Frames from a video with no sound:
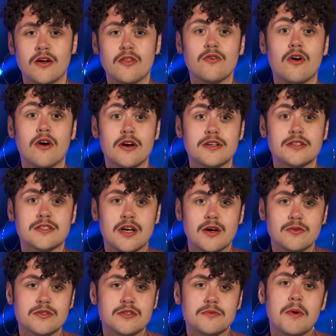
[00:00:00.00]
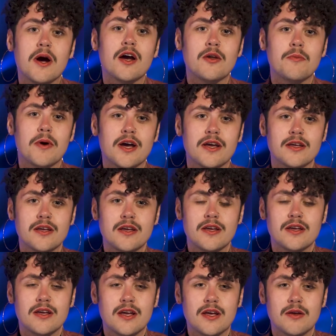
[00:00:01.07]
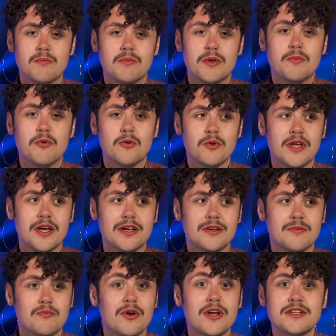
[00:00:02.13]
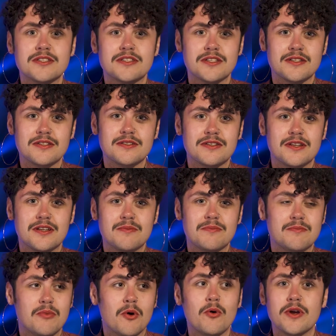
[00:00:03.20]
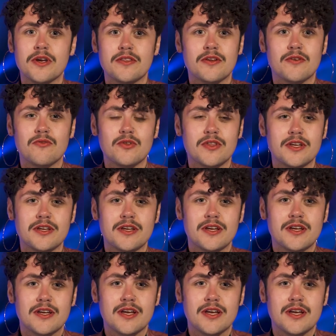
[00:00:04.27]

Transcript: other artists that I was inspired by, people like Prince and Bowie that really